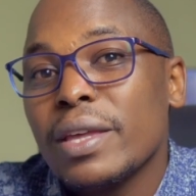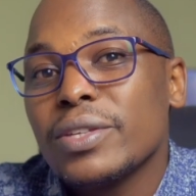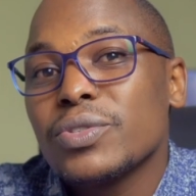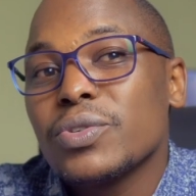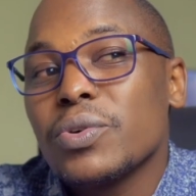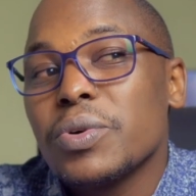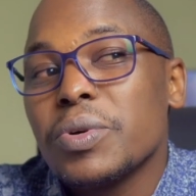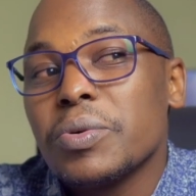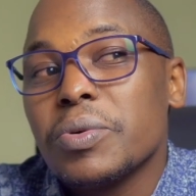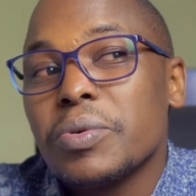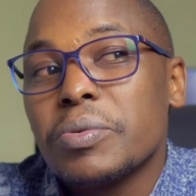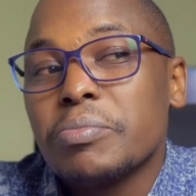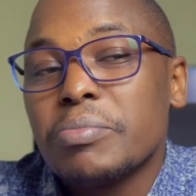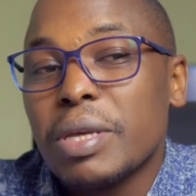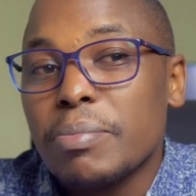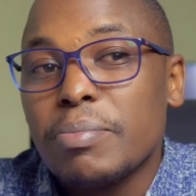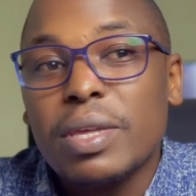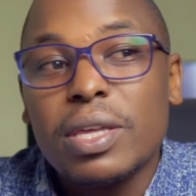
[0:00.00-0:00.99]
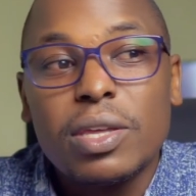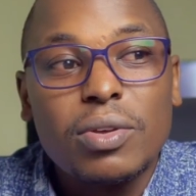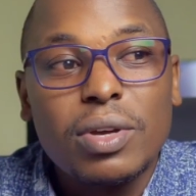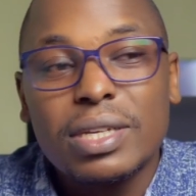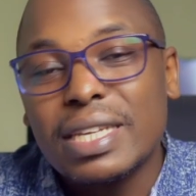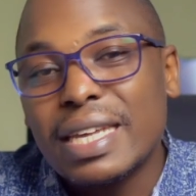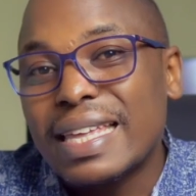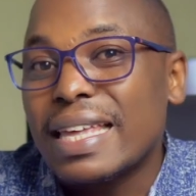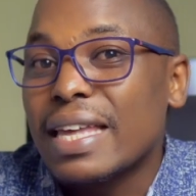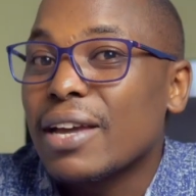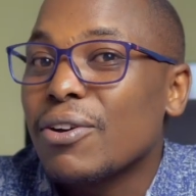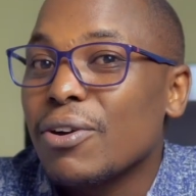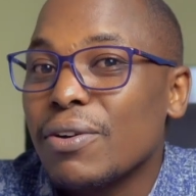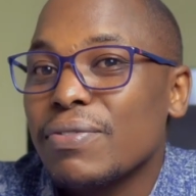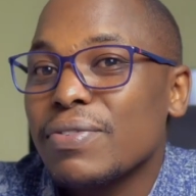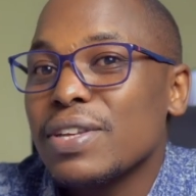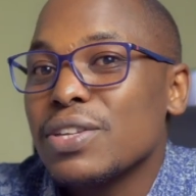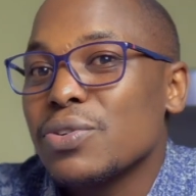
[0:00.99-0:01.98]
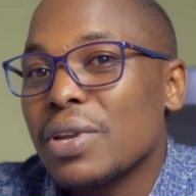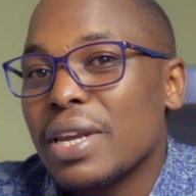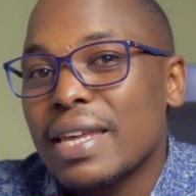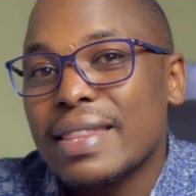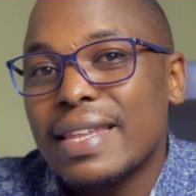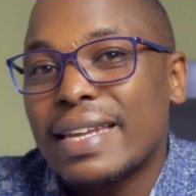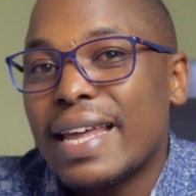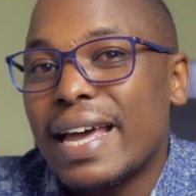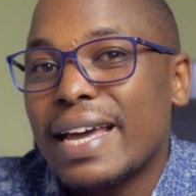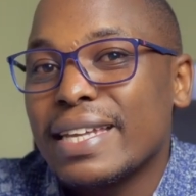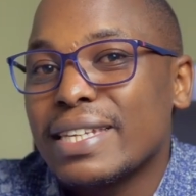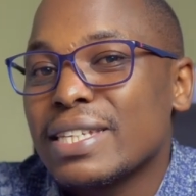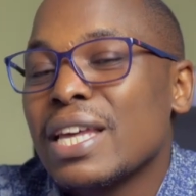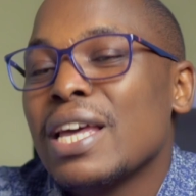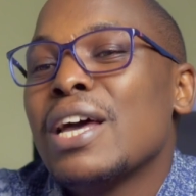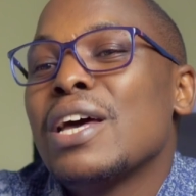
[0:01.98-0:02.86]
So maybe you're taking coffee during the night.